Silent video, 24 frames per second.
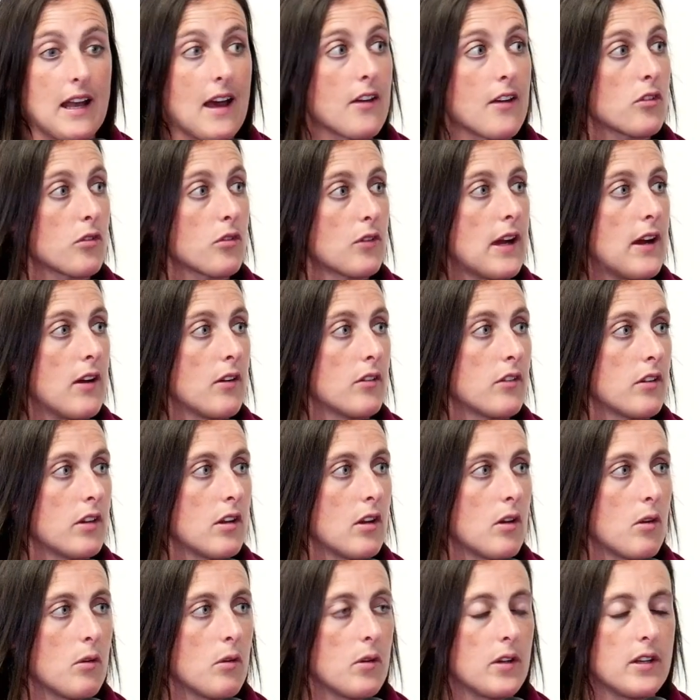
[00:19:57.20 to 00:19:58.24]
in the last round,
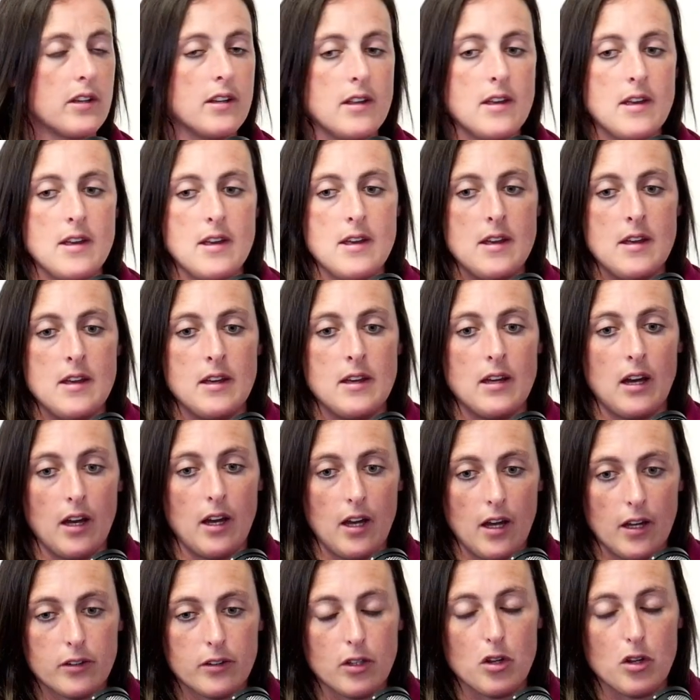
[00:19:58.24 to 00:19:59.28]
you know, and
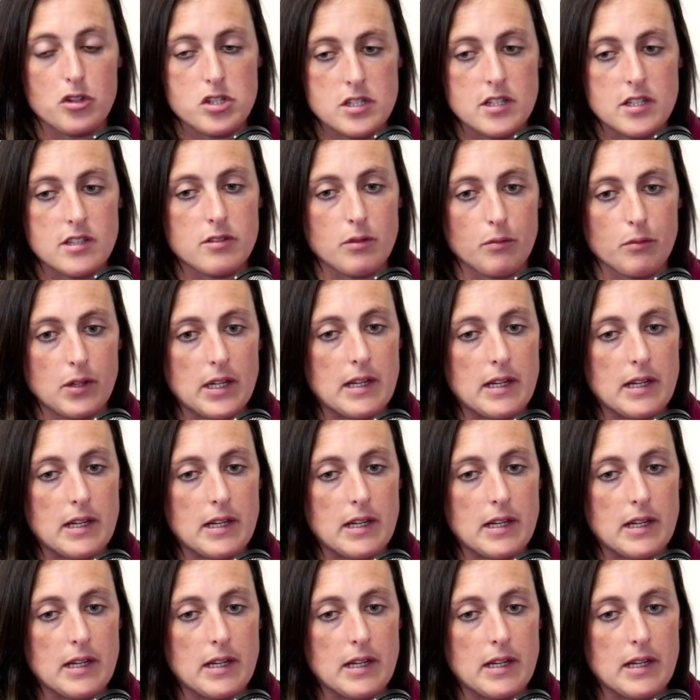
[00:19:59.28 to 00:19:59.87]
I, I thought she did